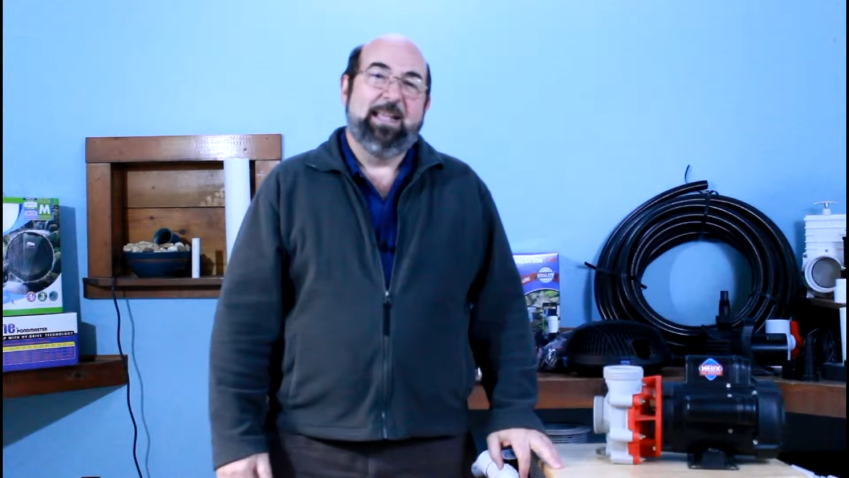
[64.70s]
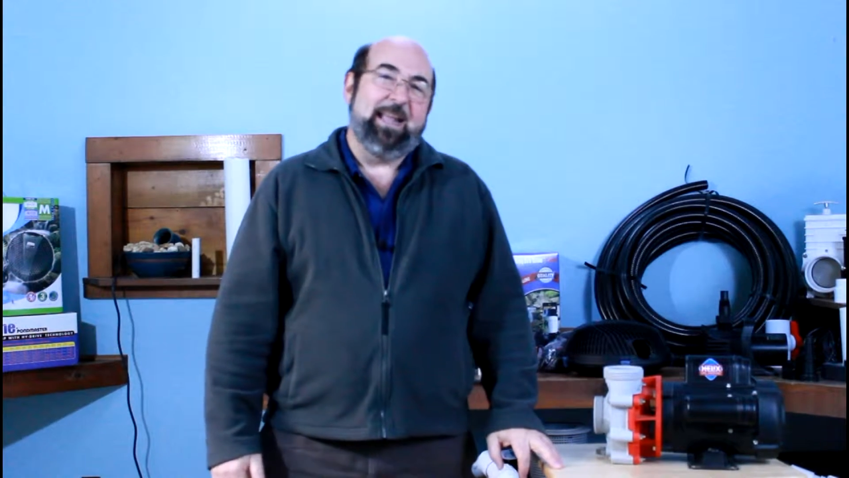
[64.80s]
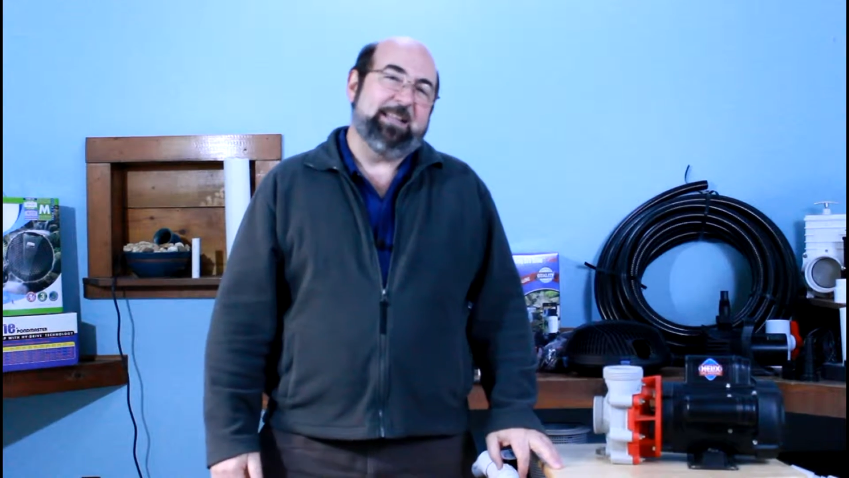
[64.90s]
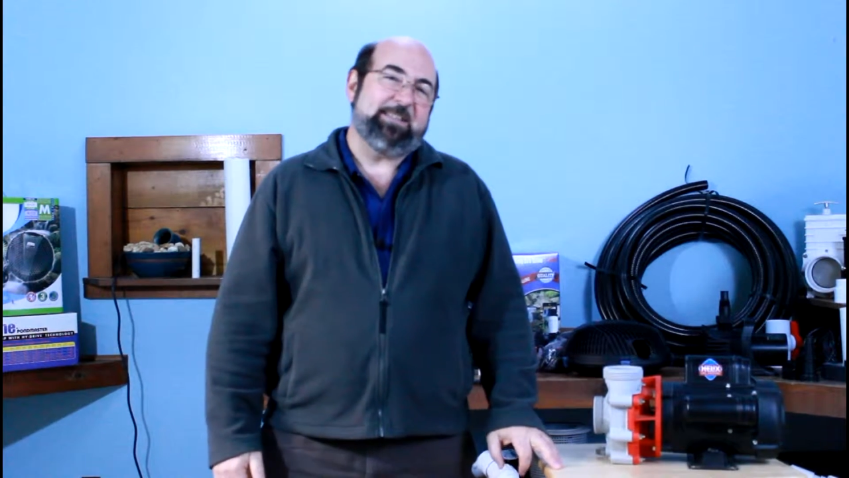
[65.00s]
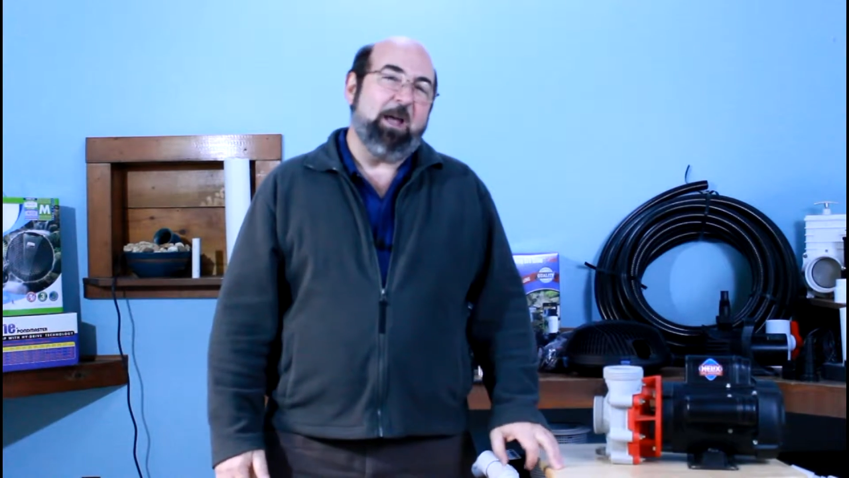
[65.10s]

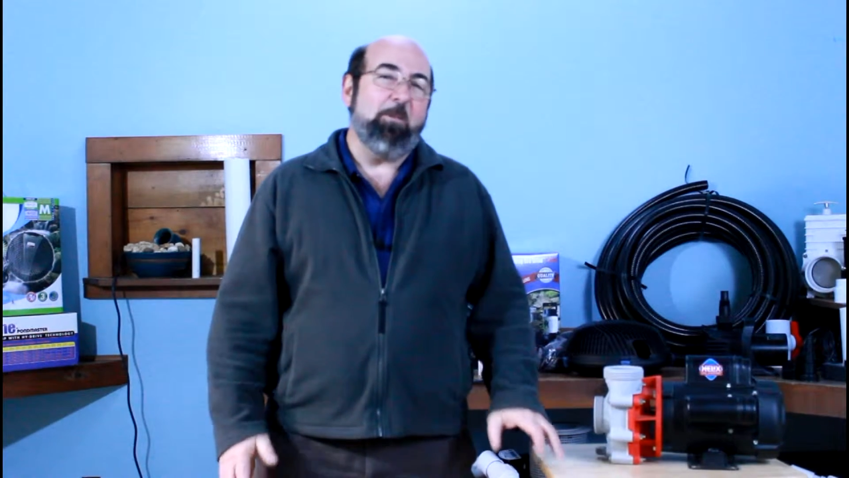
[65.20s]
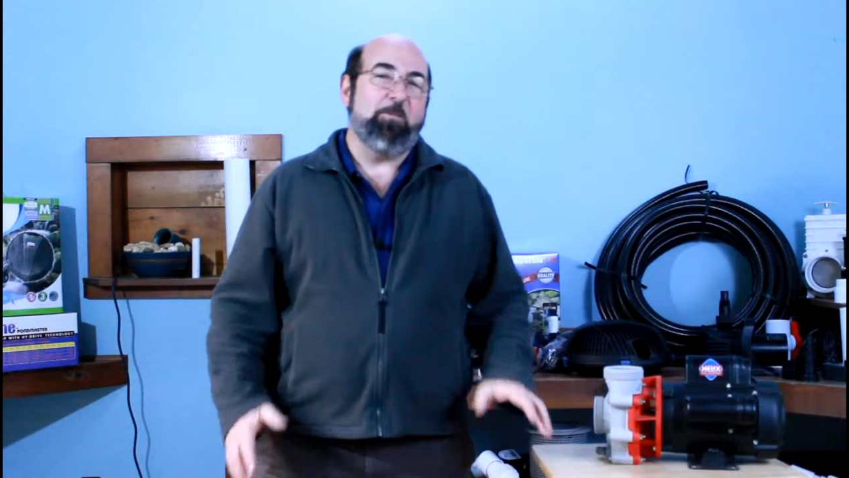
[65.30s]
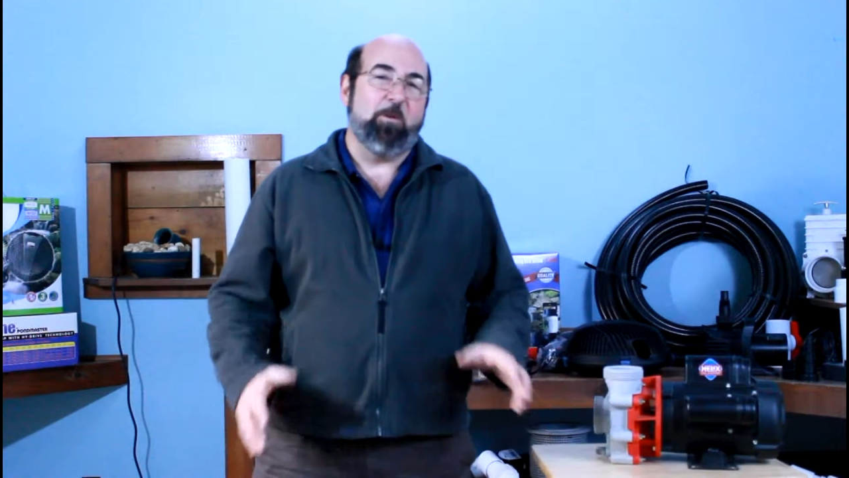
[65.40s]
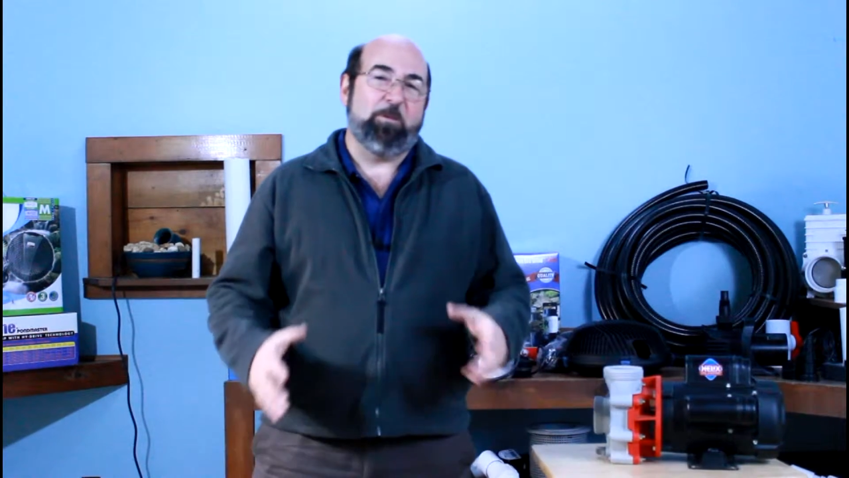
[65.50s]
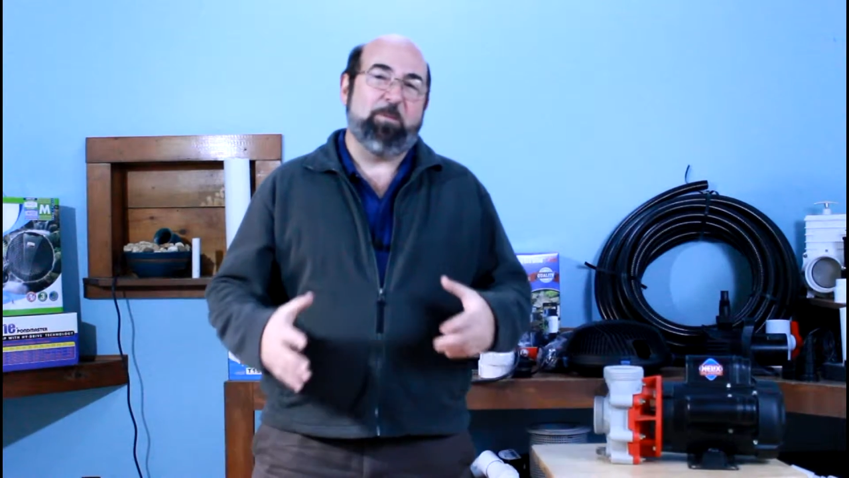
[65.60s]
it's
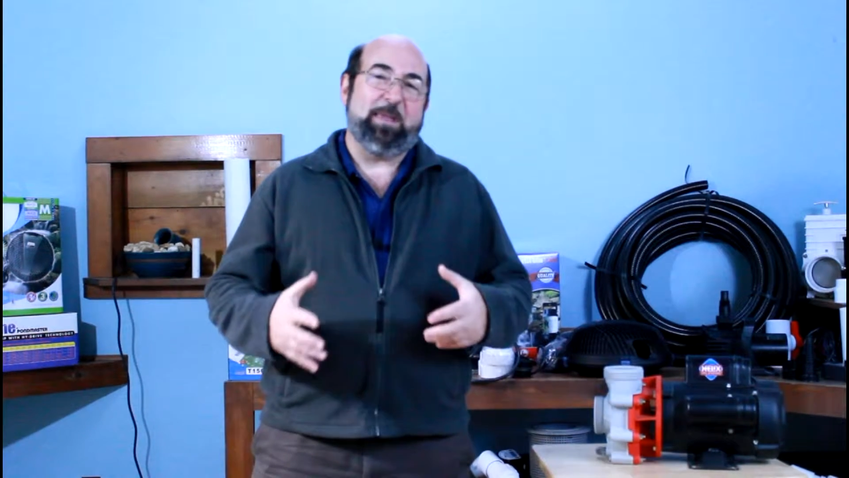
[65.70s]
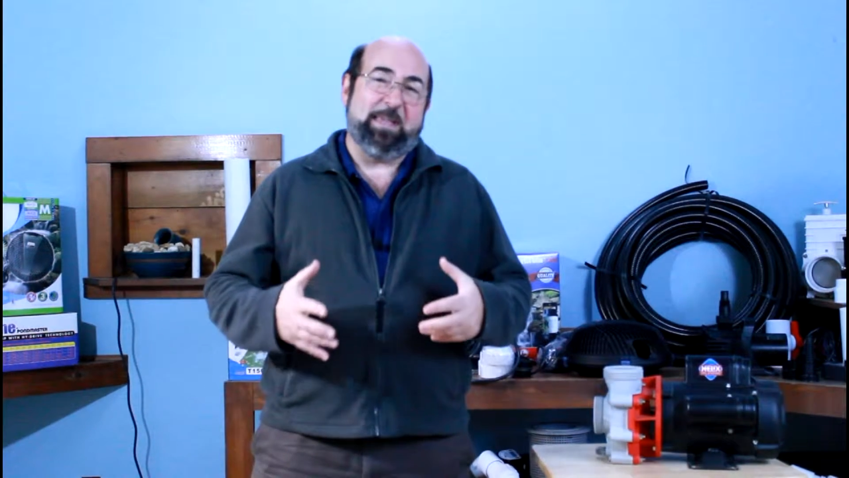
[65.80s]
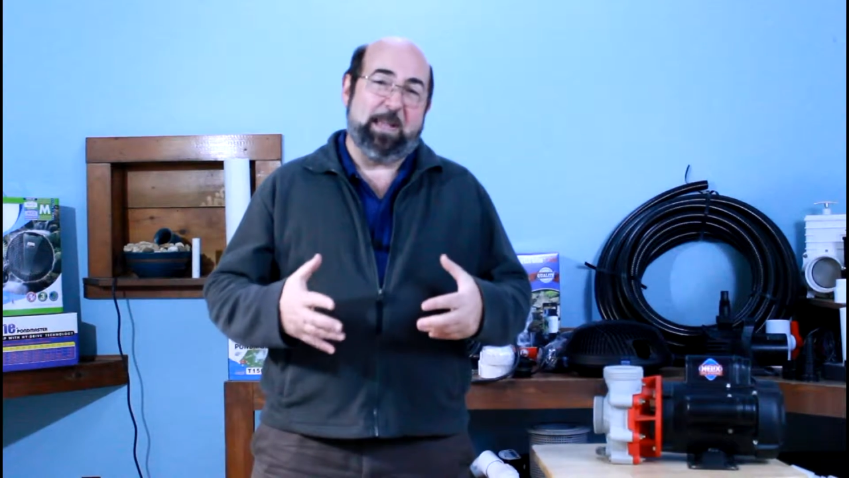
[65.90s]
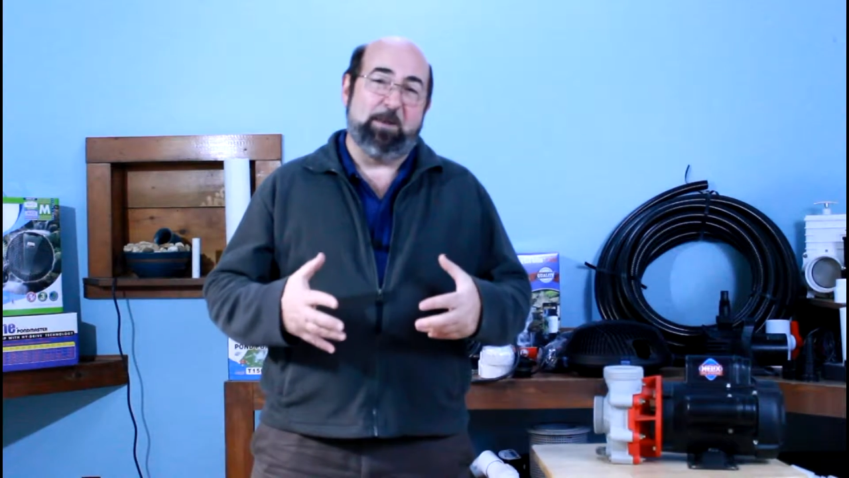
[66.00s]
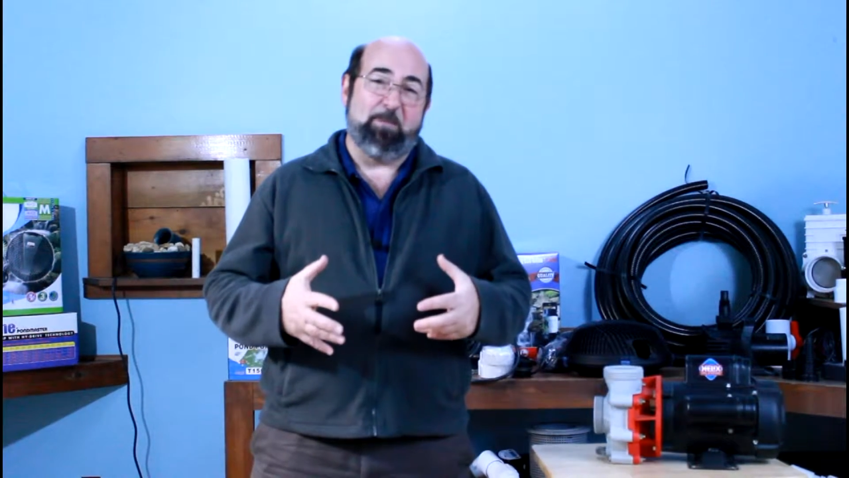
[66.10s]
helpful to
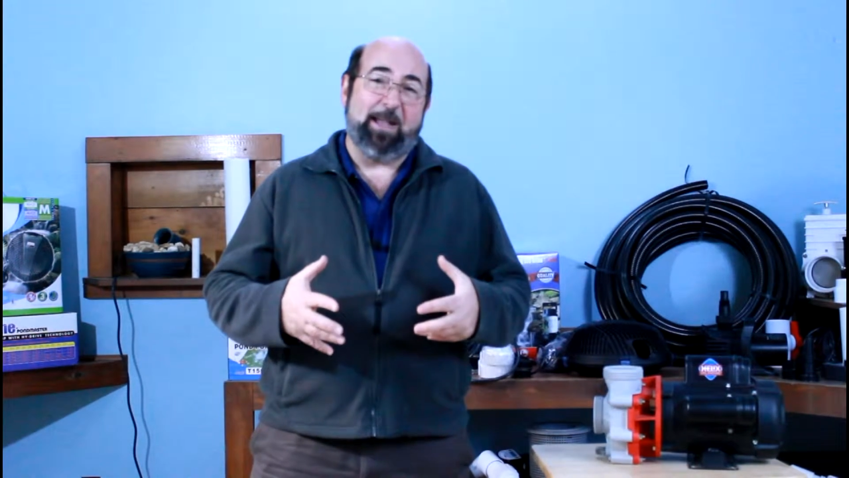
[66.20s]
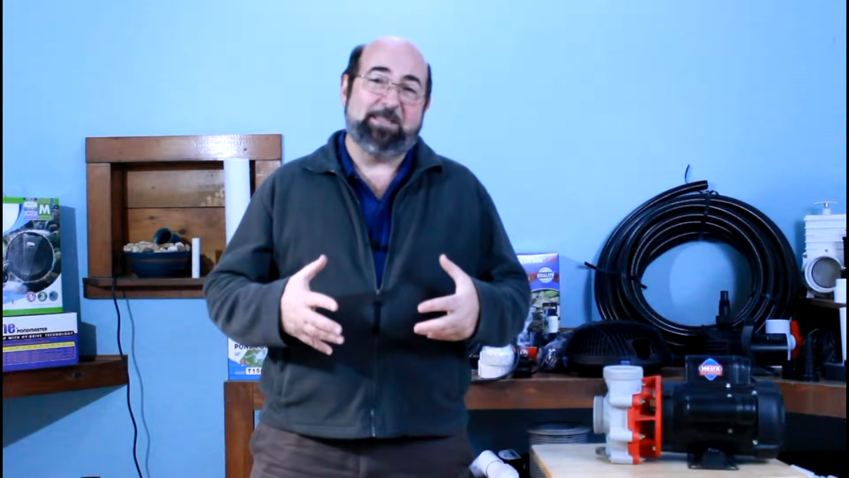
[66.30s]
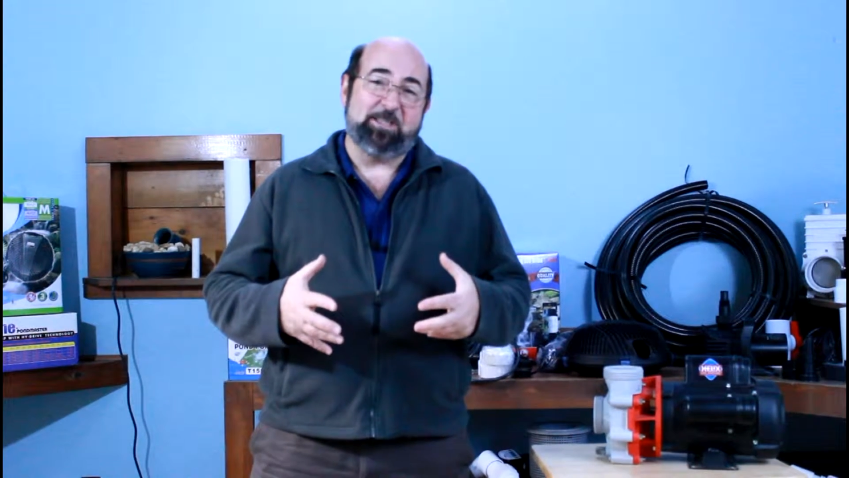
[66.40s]
begin by